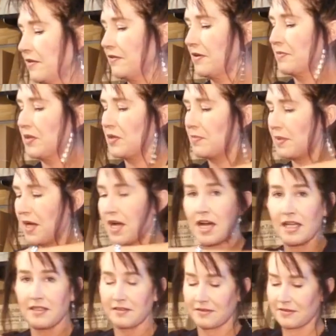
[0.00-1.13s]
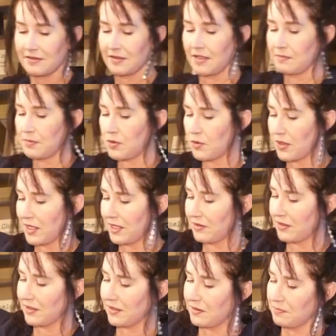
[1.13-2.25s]
from your pot and pour it
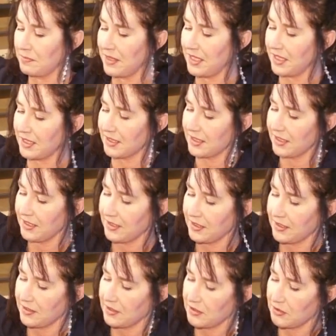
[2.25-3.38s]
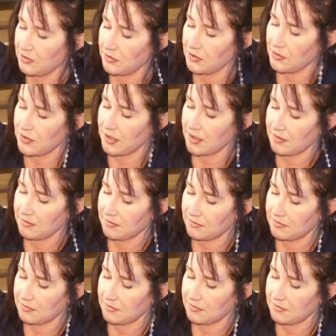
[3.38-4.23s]
immediately into your